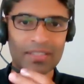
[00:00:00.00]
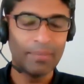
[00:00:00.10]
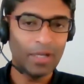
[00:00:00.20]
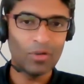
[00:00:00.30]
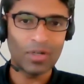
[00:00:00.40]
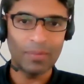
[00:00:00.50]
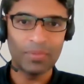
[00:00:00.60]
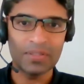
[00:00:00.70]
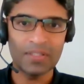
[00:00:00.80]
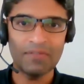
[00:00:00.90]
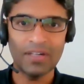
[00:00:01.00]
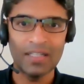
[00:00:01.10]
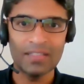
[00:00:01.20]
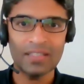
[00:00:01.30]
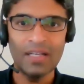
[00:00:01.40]
They may look at your personal
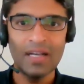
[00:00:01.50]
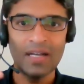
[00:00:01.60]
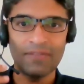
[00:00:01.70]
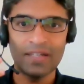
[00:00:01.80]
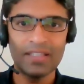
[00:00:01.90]
files and